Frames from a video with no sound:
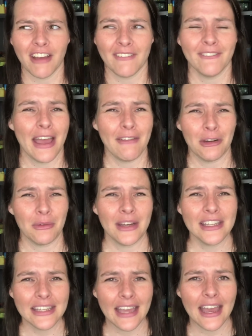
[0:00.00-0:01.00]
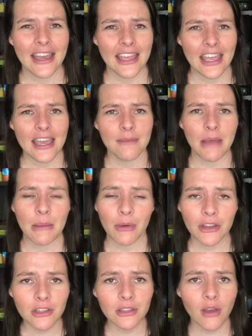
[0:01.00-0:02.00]
I haven't read it yet. And my
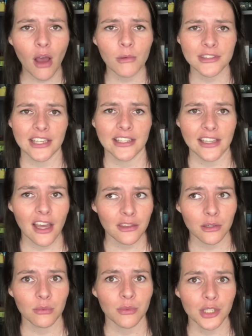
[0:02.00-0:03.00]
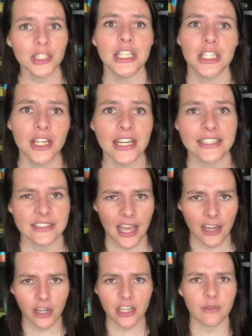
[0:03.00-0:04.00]
brother-in-law was like, yeah, they're really good, because
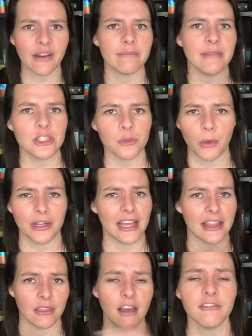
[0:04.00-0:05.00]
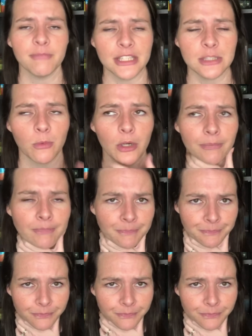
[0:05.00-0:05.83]
I'd already read Mistborn, and I love Mistborn.